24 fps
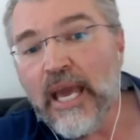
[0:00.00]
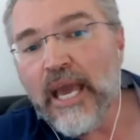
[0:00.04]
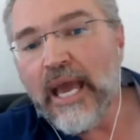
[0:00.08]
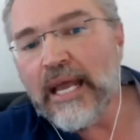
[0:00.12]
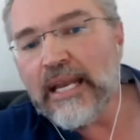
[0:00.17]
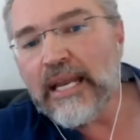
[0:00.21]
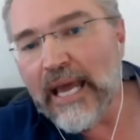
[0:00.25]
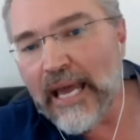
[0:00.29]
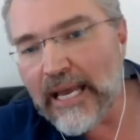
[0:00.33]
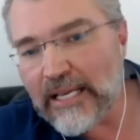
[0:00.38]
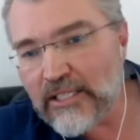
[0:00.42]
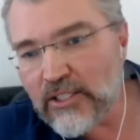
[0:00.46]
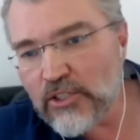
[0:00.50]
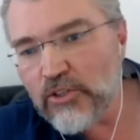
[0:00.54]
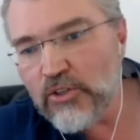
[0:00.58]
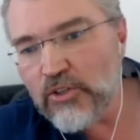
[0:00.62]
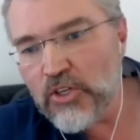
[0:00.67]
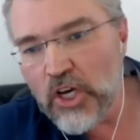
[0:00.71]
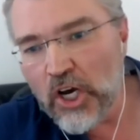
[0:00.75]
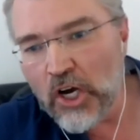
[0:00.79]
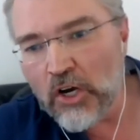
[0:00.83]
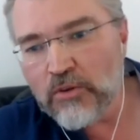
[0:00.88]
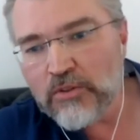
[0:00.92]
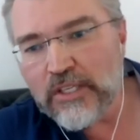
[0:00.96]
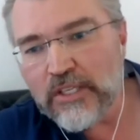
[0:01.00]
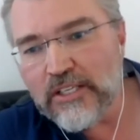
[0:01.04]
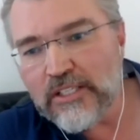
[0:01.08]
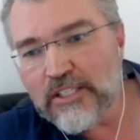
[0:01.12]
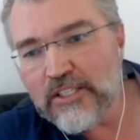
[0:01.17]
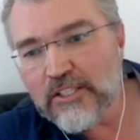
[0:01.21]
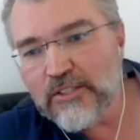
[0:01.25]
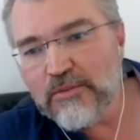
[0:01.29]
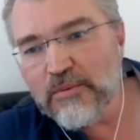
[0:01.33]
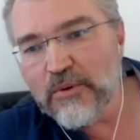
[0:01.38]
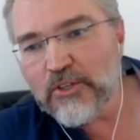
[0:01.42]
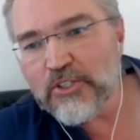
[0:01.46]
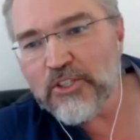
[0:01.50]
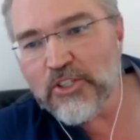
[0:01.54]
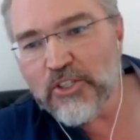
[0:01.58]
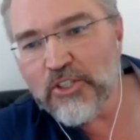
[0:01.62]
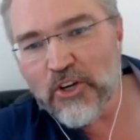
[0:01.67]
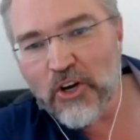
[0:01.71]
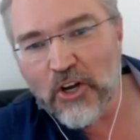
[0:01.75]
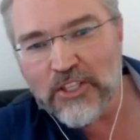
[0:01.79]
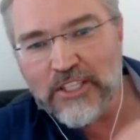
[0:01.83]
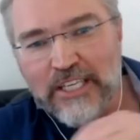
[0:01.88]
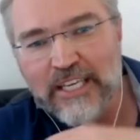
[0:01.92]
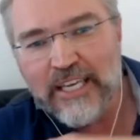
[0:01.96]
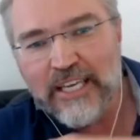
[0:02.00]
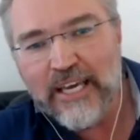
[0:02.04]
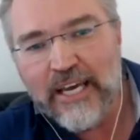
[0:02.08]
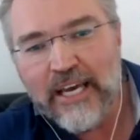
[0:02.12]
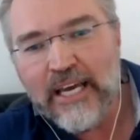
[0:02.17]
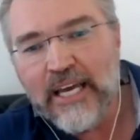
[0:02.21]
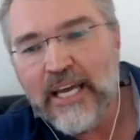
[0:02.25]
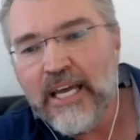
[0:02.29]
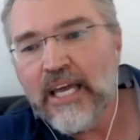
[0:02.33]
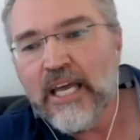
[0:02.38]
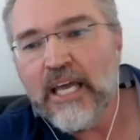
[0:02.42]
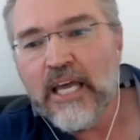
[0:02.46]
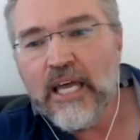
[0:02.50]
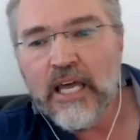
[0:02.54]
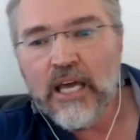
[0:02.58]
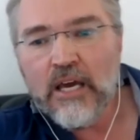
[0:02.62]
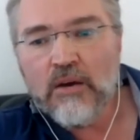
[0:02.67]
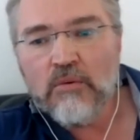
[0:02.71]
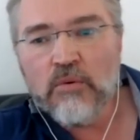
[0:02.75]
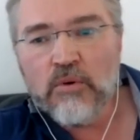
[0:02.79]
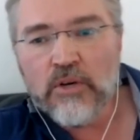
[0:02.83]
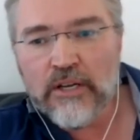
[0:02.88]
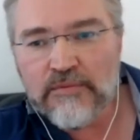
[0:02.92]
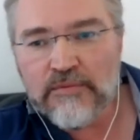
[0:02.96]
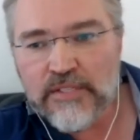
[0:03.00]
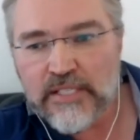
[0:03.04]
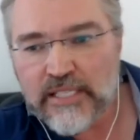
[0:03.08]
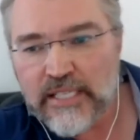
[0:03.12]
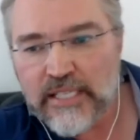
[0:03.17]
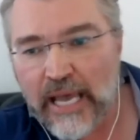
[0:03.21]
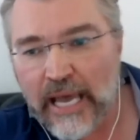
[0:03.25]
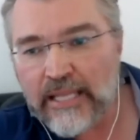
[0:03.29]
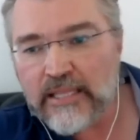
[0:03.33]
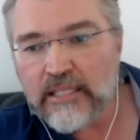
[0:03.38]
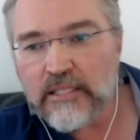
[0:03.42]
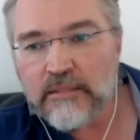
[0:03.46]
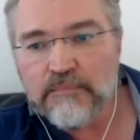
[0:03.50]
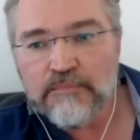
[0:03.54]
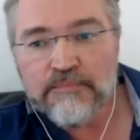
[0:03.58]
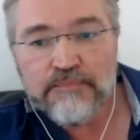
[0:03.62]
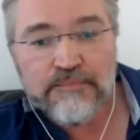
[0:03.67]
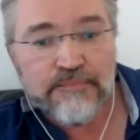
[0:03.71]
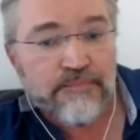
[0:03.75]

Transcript: And as you know, this is what Schrodinger would have said.